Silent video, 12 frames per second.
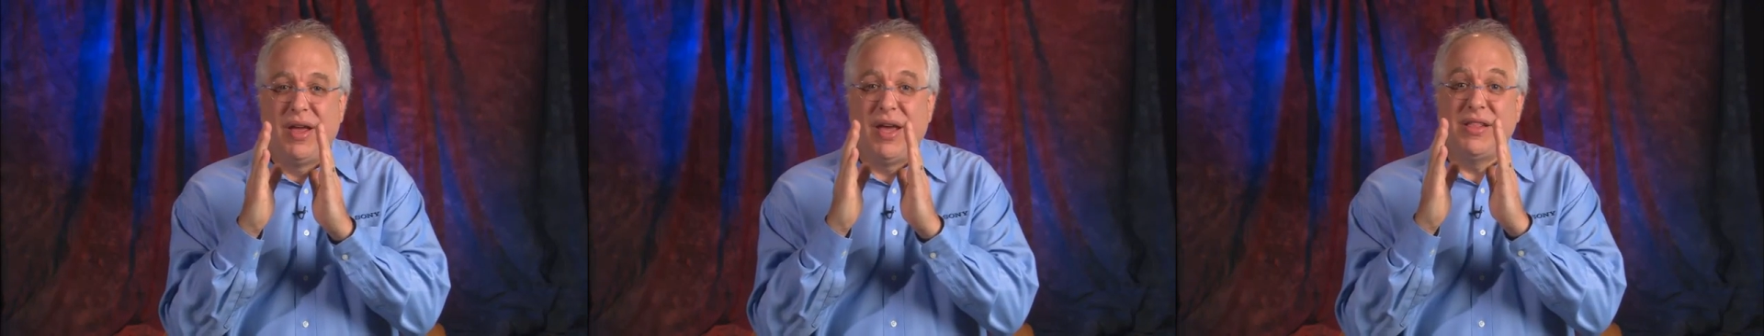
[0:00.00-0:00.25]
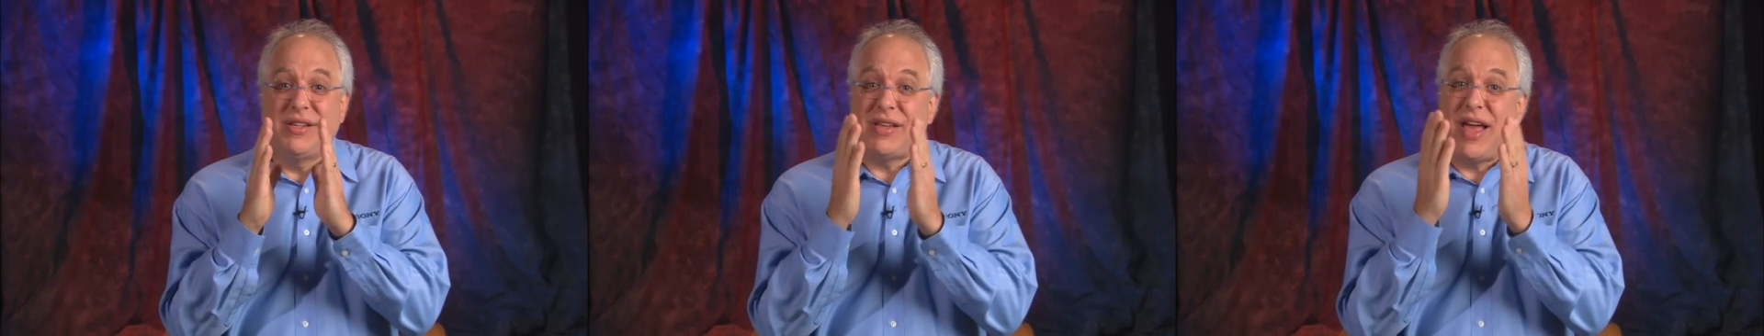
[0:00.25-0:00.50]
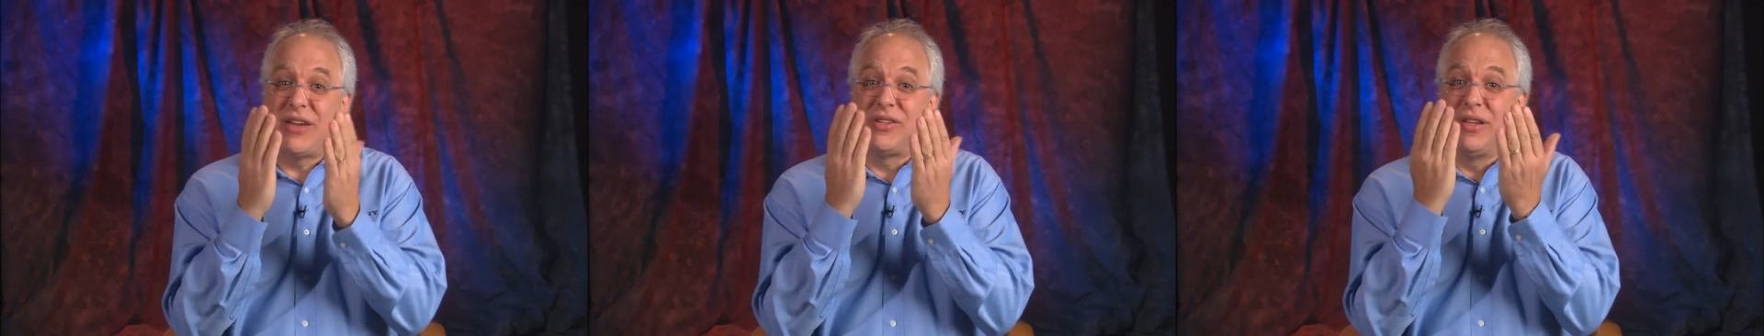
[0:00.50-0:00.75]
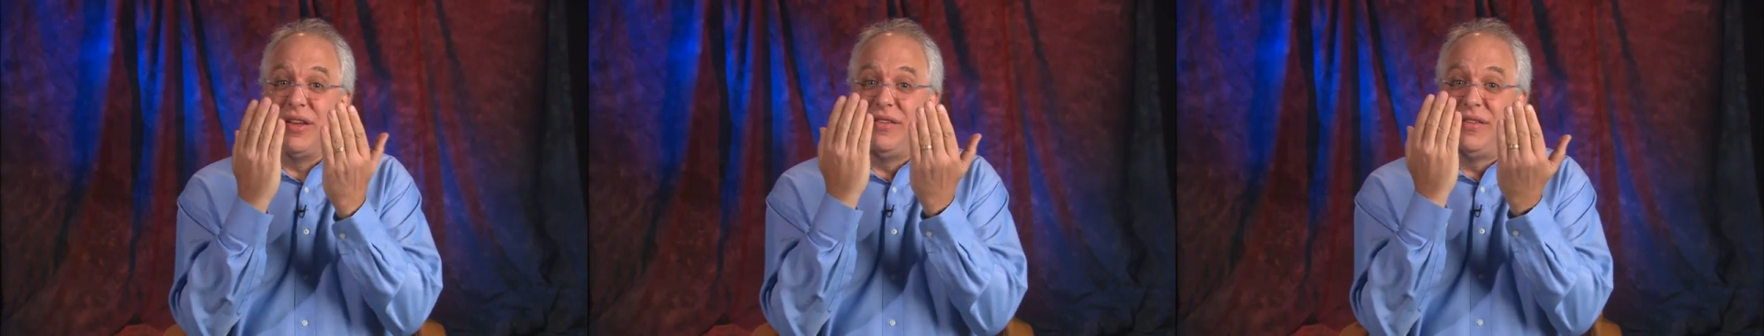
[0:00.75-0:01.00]
And this
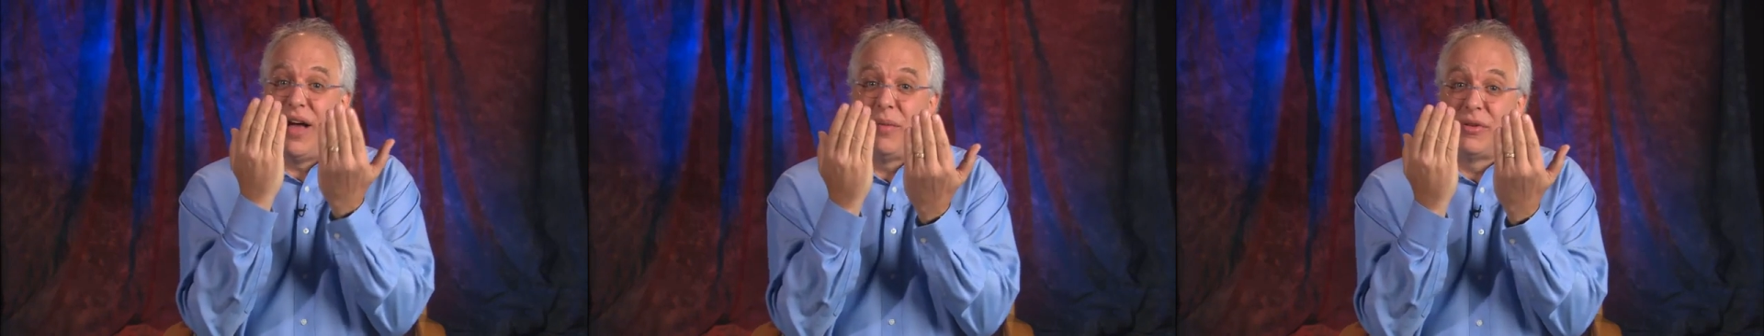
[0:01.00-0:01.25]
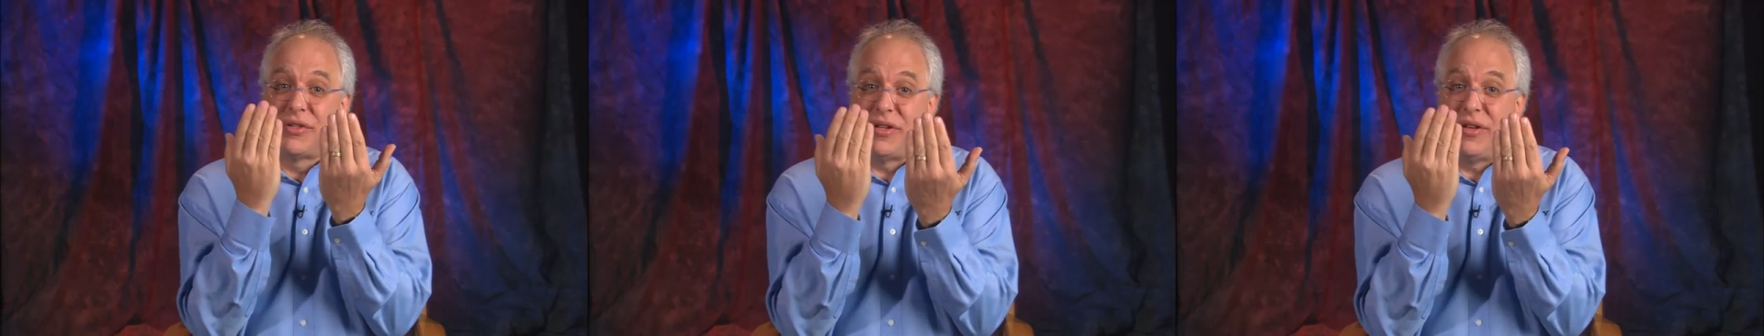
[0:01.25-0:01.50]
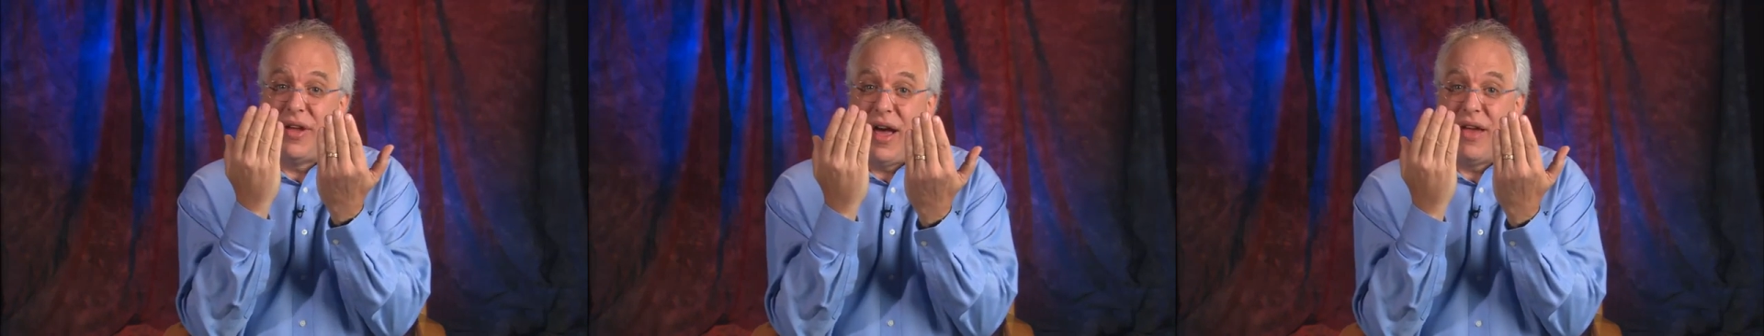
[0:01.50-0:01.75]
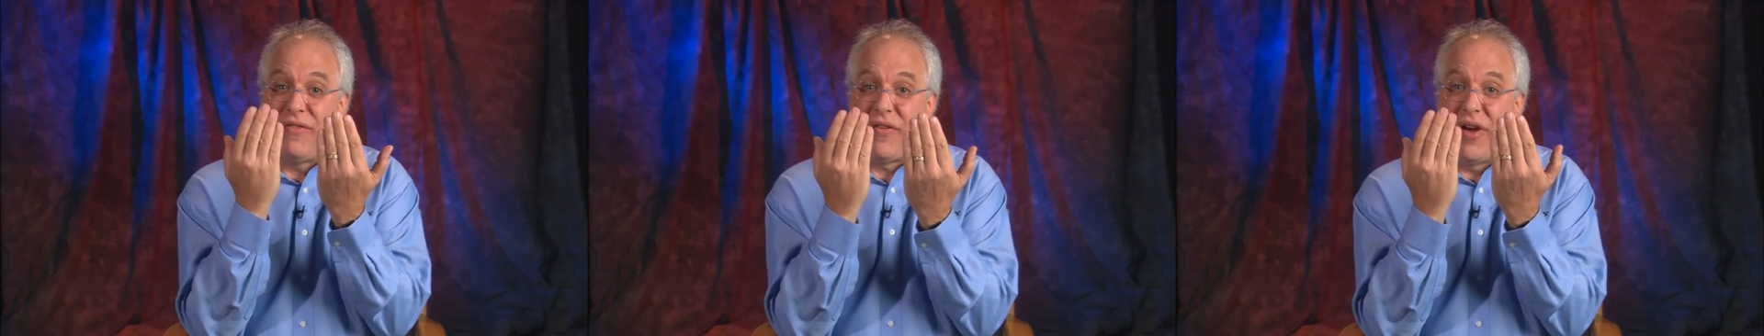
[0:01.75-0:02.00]
actually doubles the
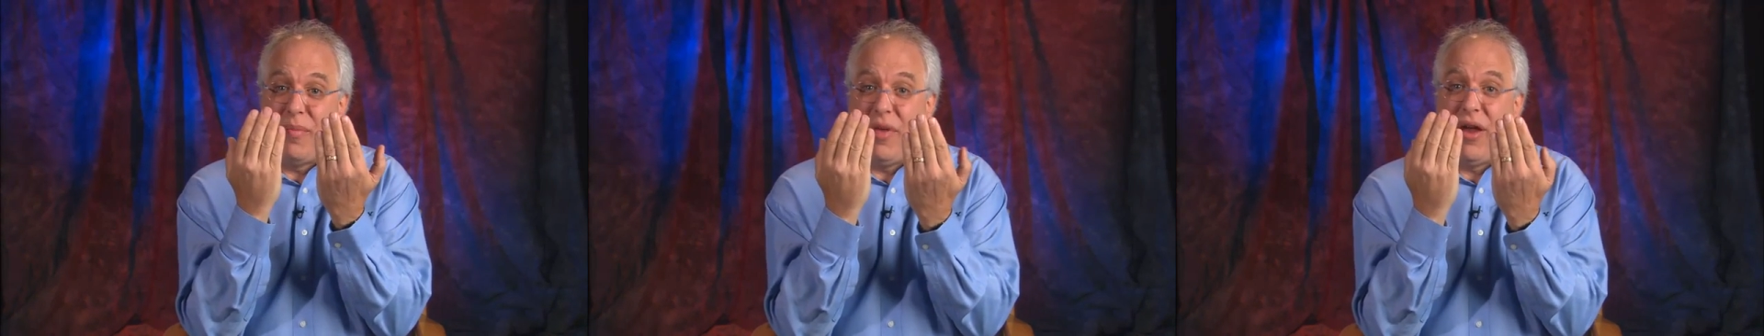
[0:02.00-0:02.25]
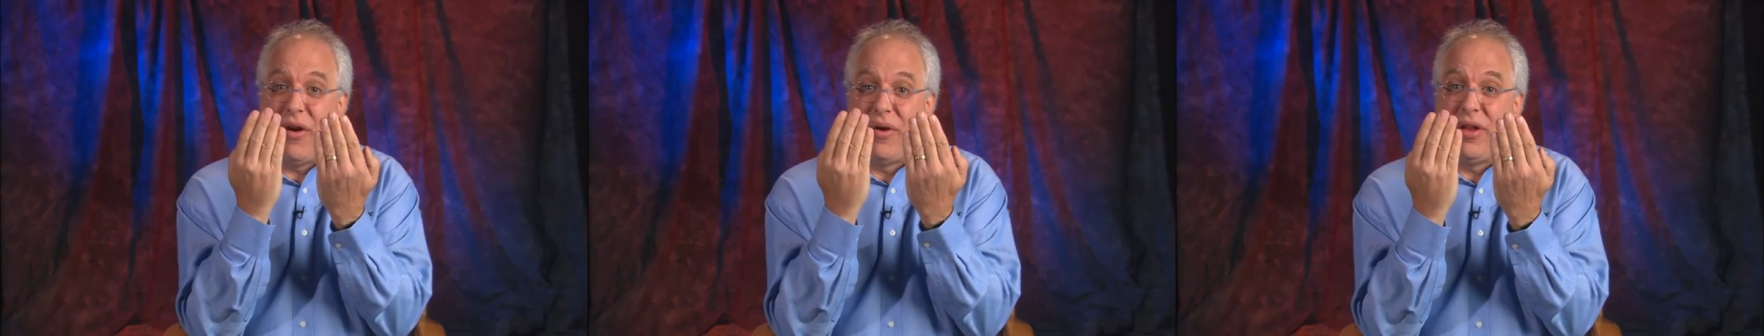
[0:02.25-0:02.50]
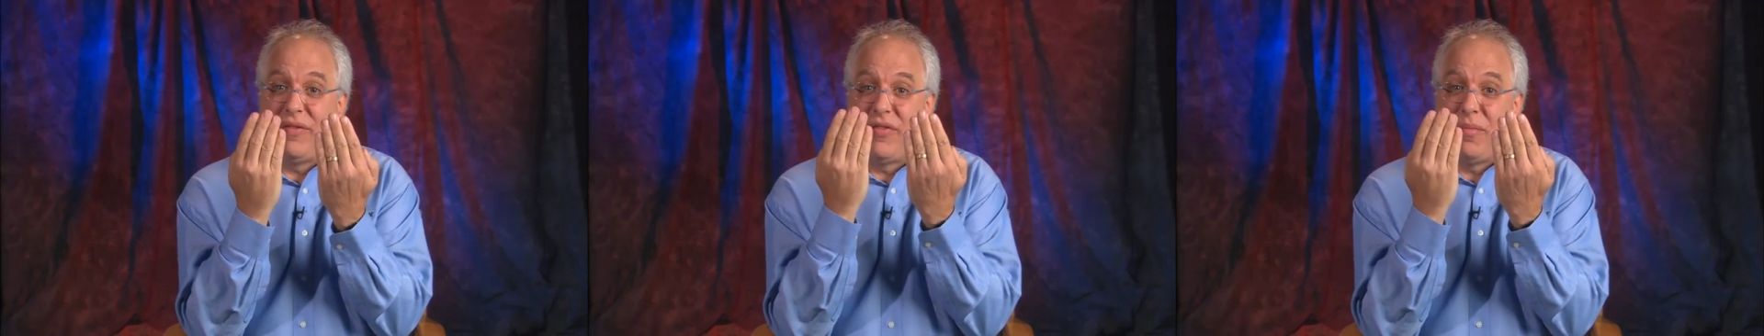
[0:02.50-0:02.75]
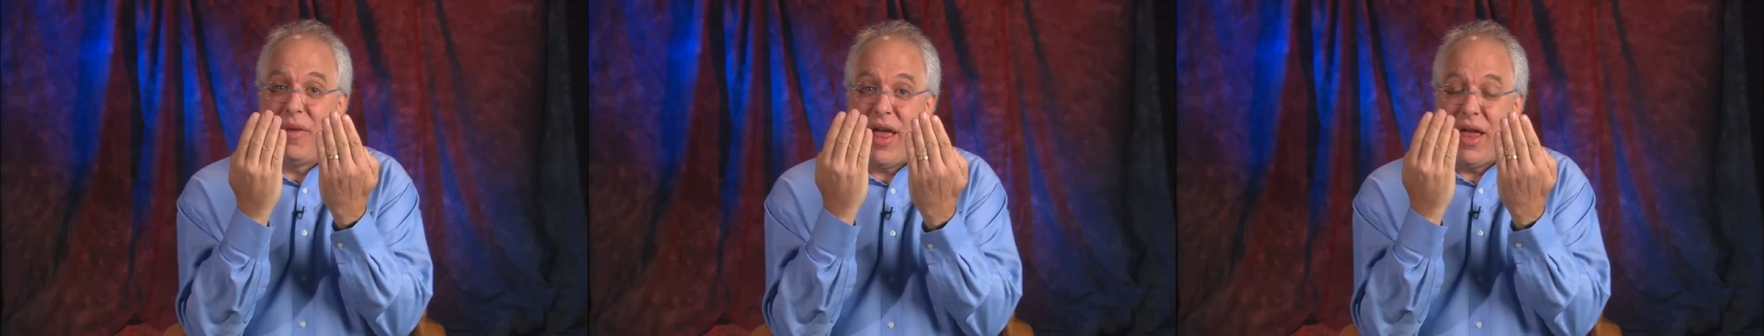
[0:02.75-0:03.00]
diaphragm area of
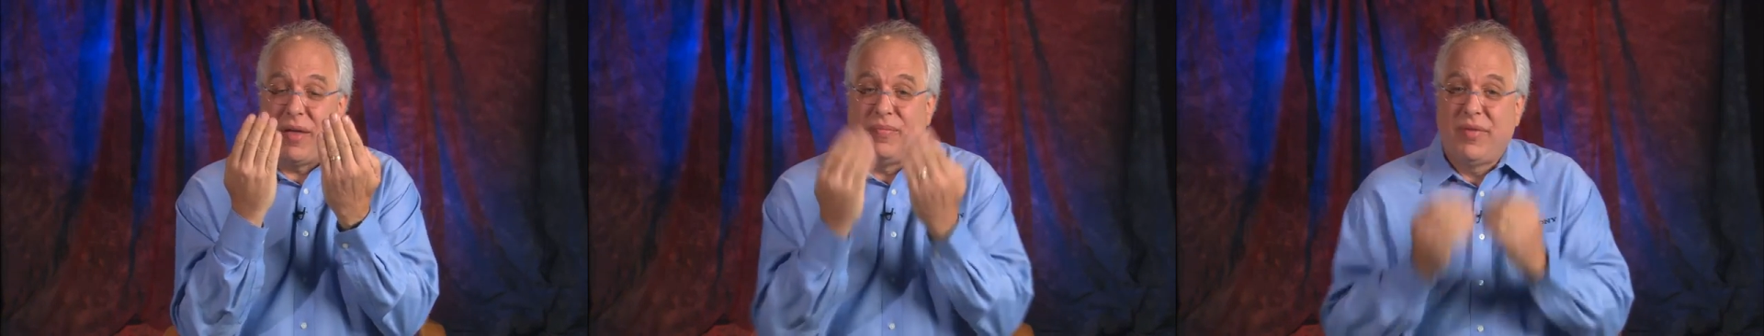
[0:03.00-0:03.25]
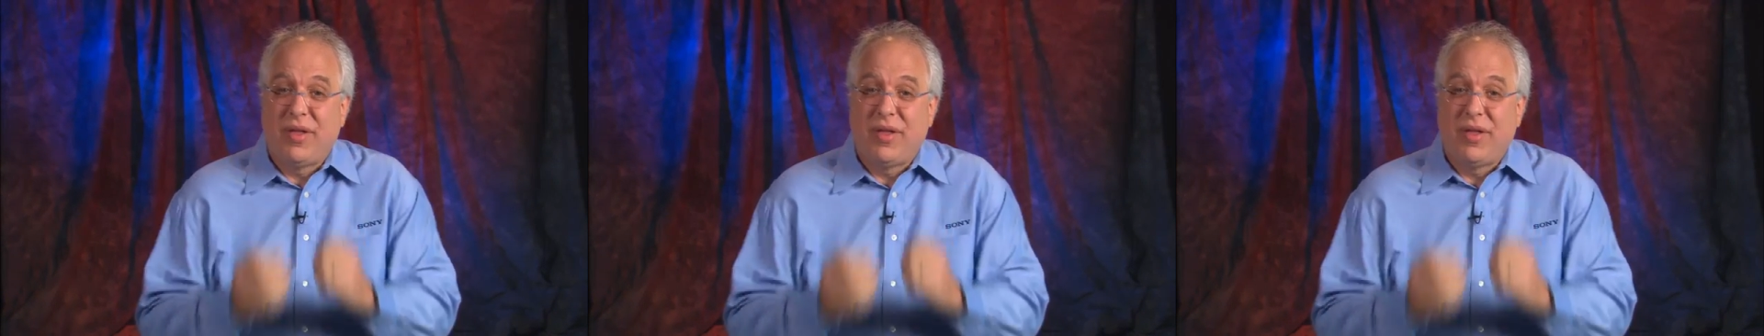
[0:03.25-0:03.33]
the mic,